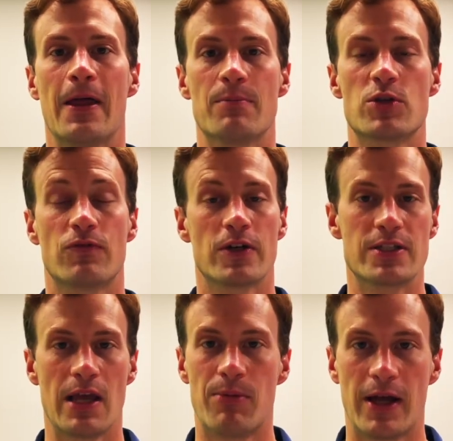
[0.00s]
Um, so for
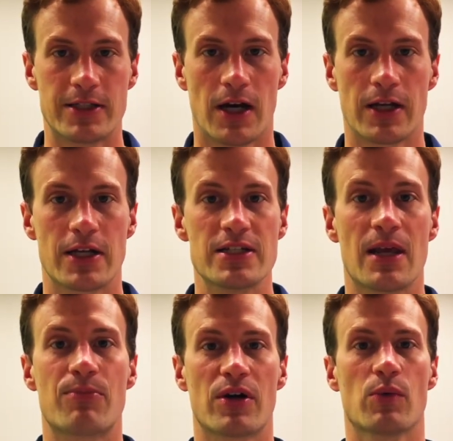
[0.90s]
example, I taught a
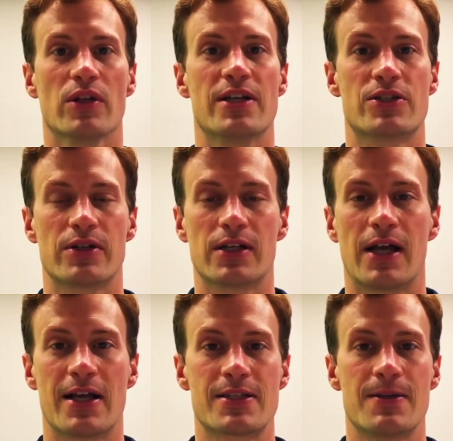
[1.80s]
contemporary world history
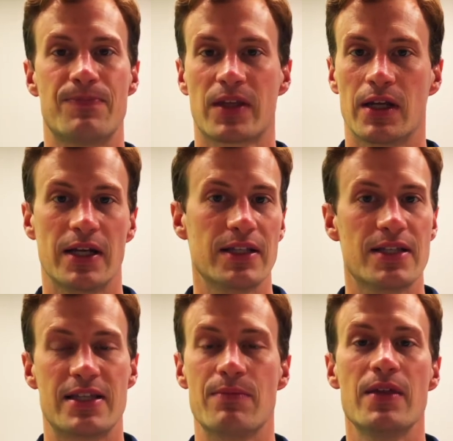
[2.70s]
class and I did the
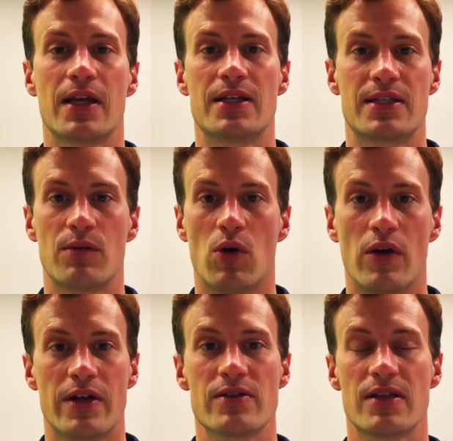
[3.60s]
same thing. I said,
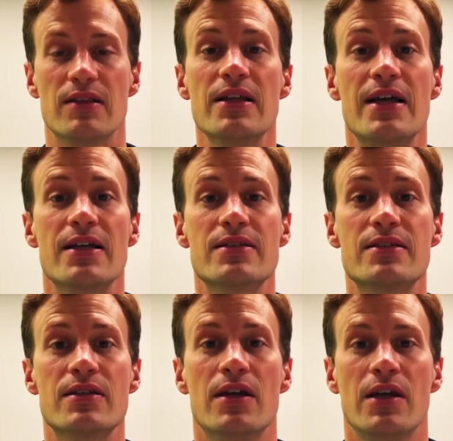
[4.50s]
well, here's a list.